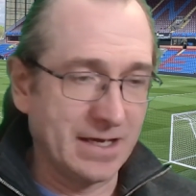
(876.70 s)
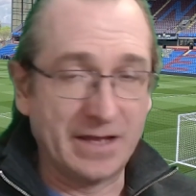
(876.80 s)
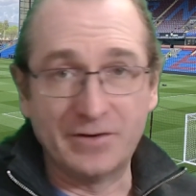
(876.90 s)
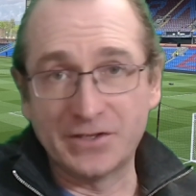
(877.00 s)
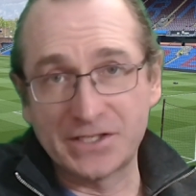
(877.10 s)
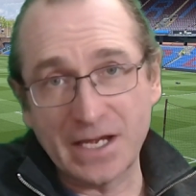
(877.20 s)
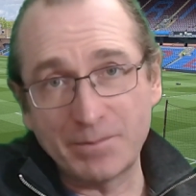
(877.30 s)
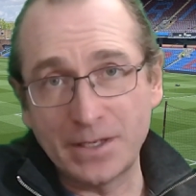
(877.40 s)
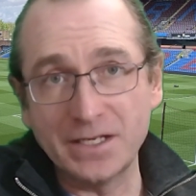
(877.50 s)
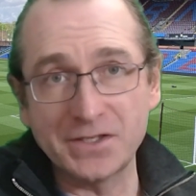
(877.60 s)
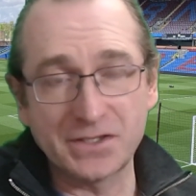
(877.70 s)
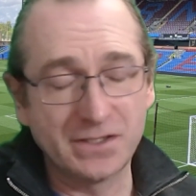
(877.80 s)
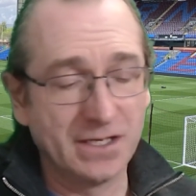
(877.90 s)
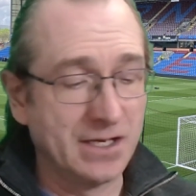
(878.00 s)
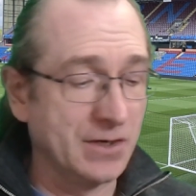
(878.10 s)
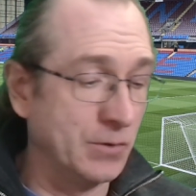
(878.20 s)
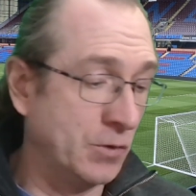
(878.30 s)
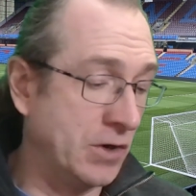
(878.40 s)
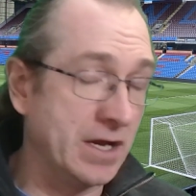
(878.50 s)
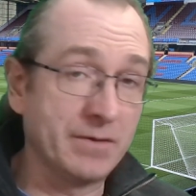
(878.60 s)
a set piece
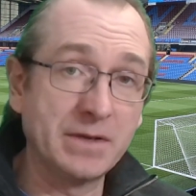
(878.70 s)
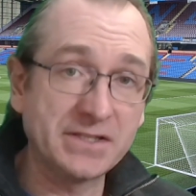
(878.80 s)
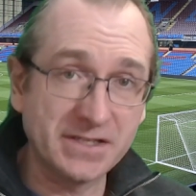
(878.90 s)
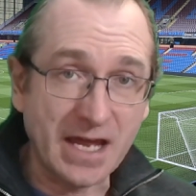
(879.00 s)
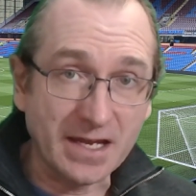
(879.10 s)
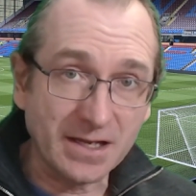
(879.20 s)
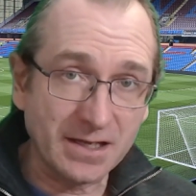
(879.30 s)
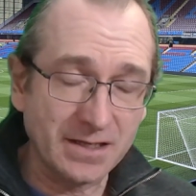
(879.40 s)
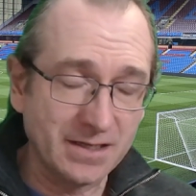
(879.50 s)
or a mistake,